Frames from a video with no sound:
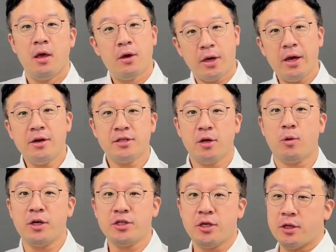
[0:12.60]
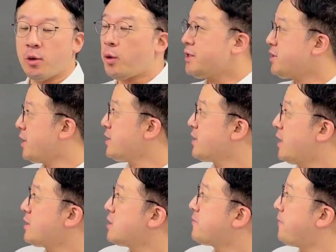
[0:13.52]
Okay, here's the question. The question is
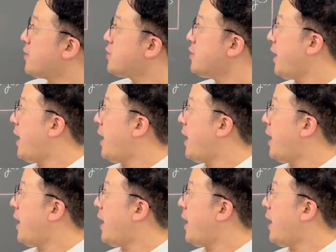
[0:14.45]
let this function